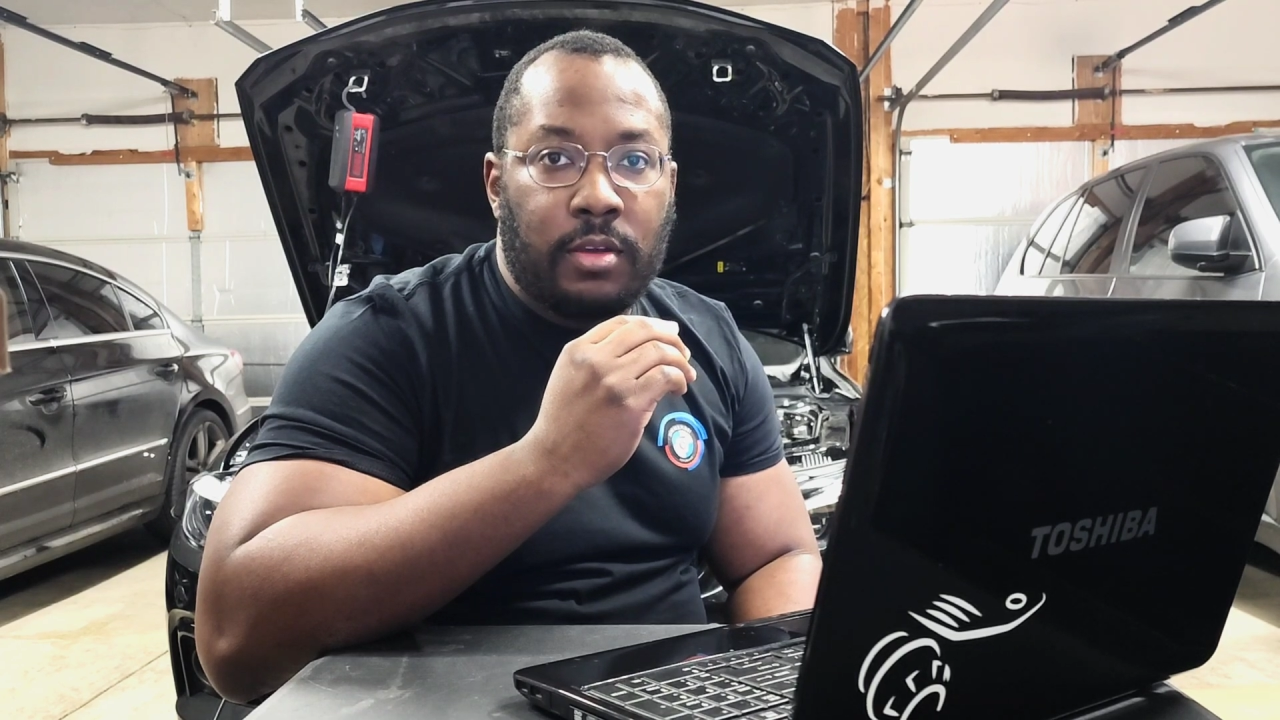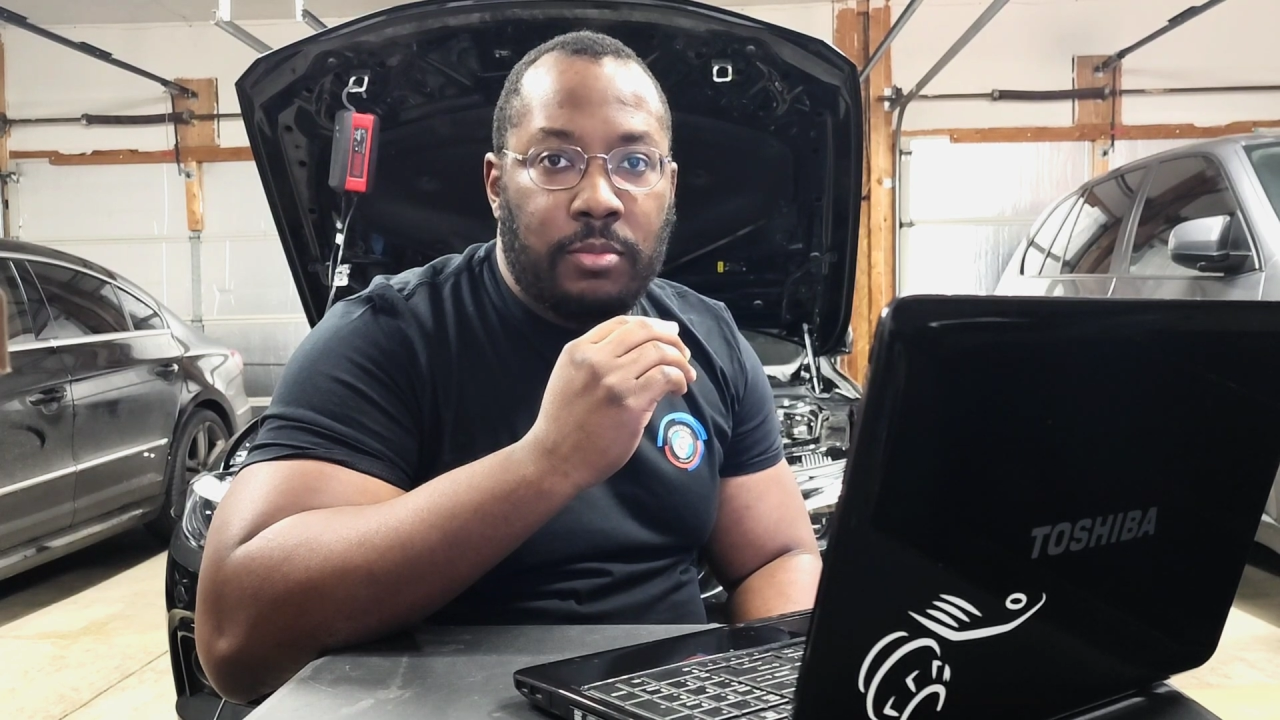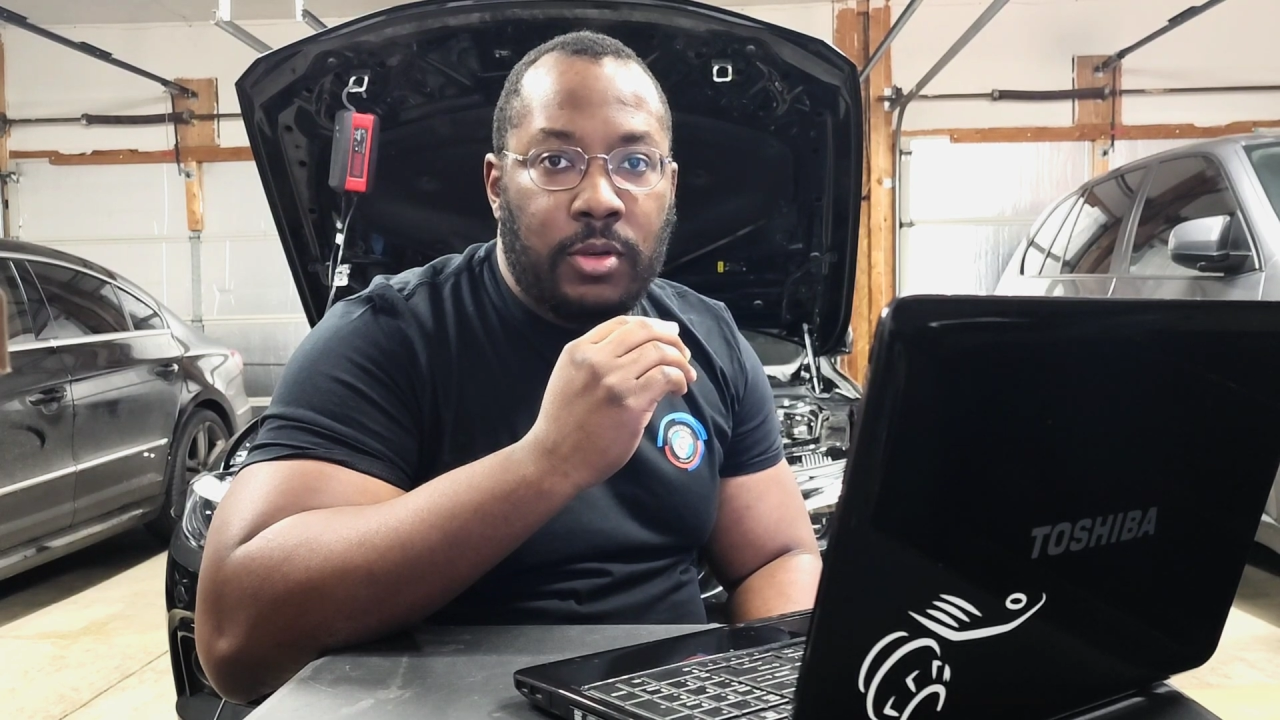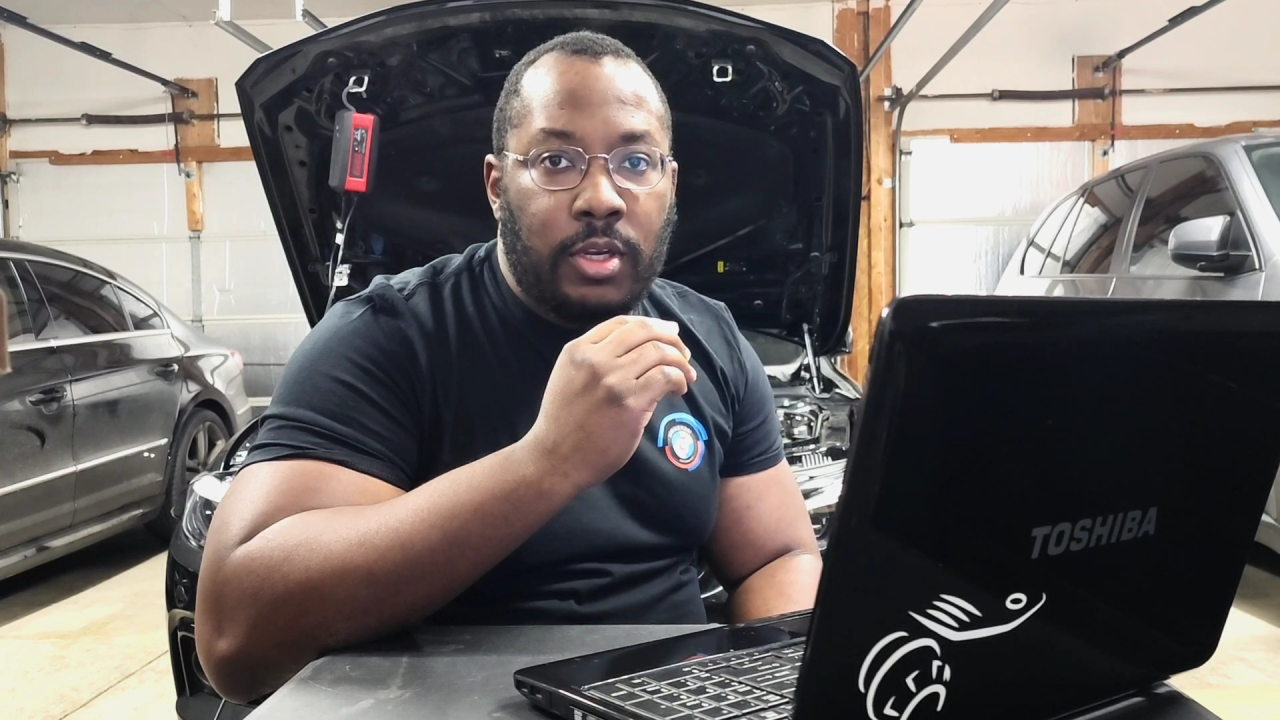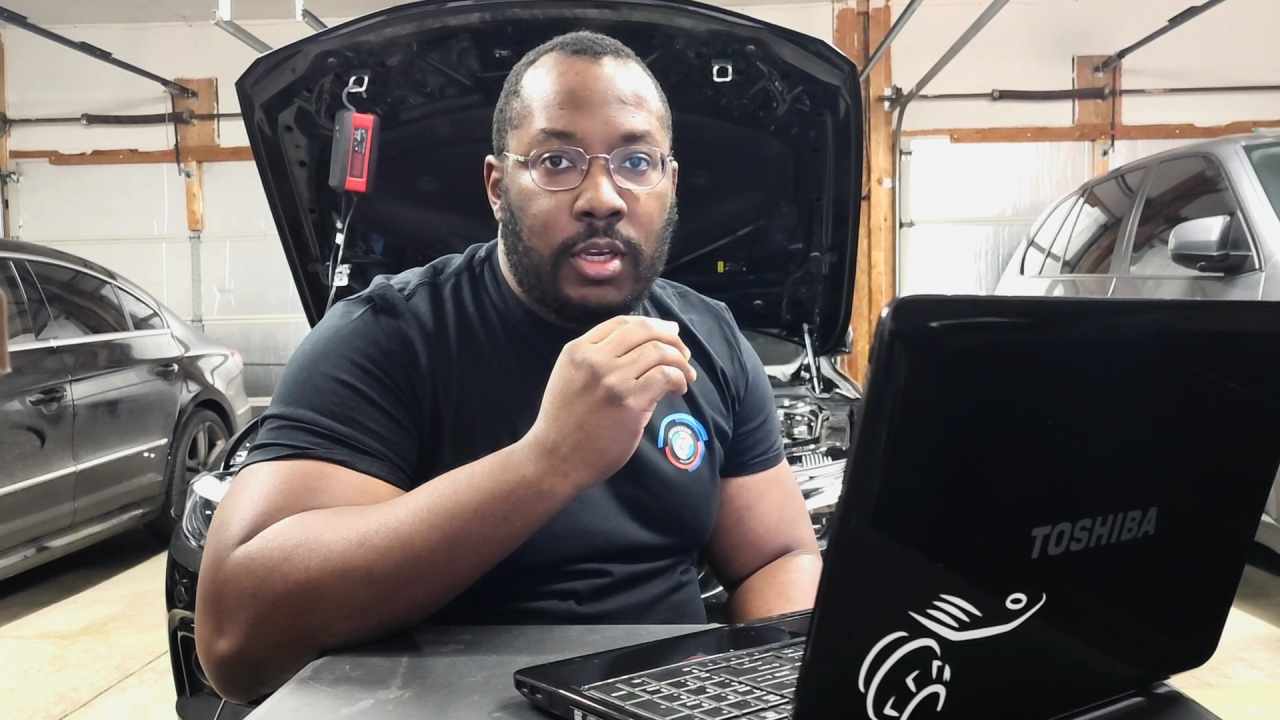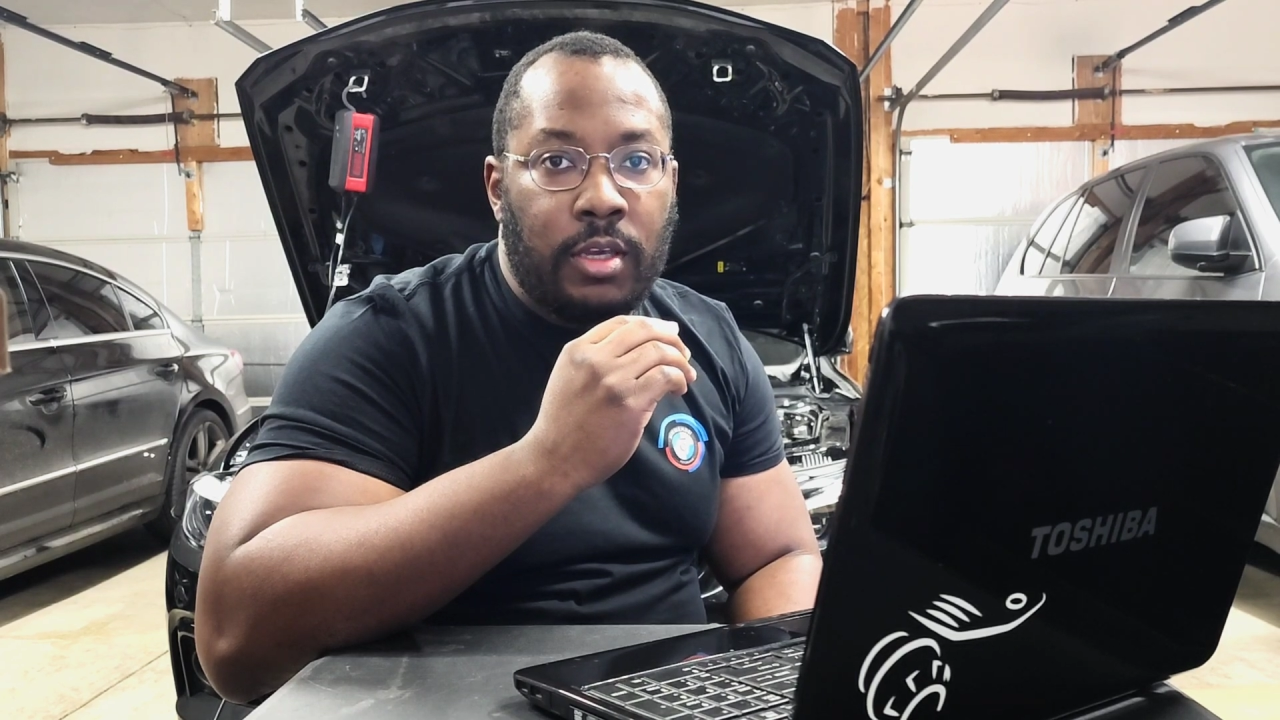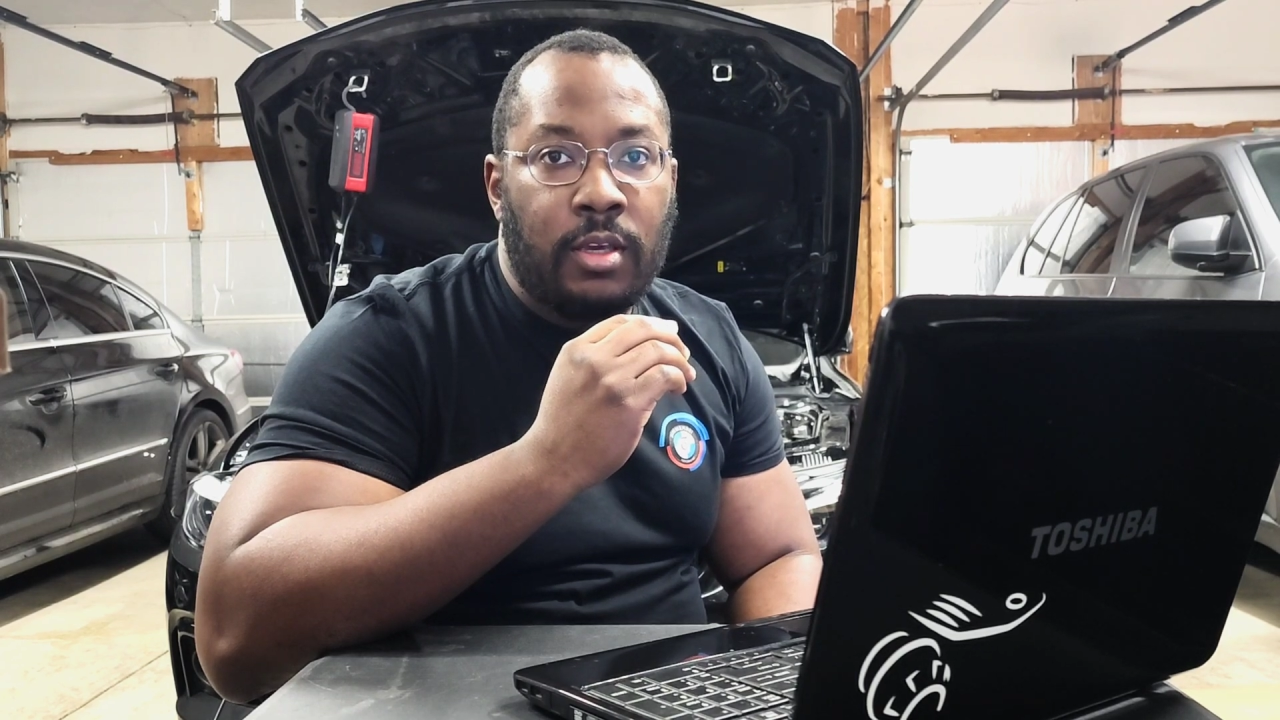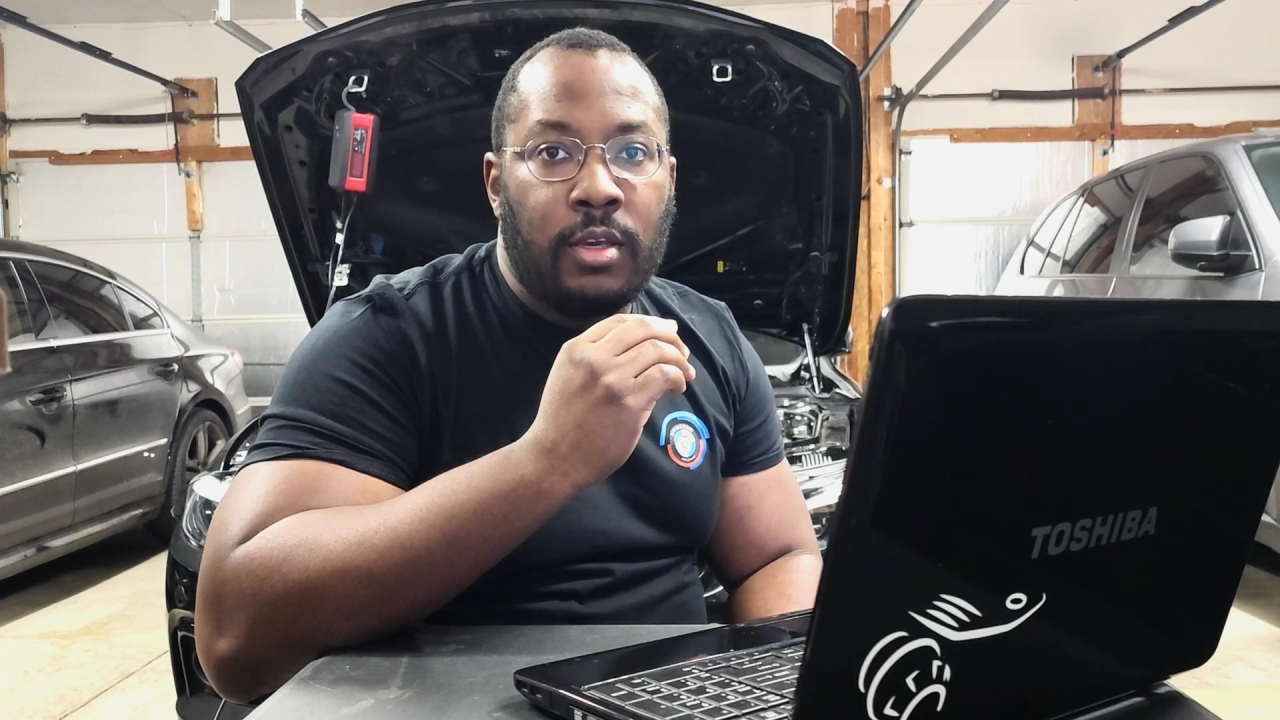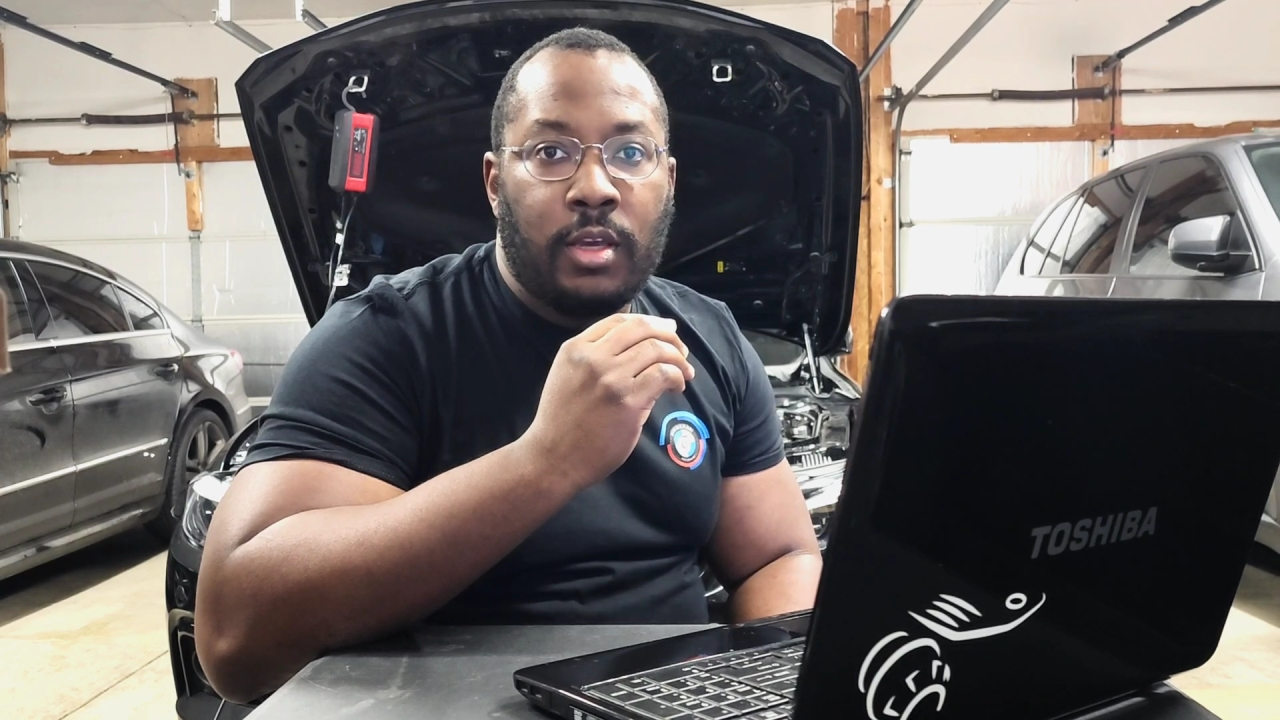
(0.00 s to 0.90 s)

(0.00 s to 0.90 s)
community.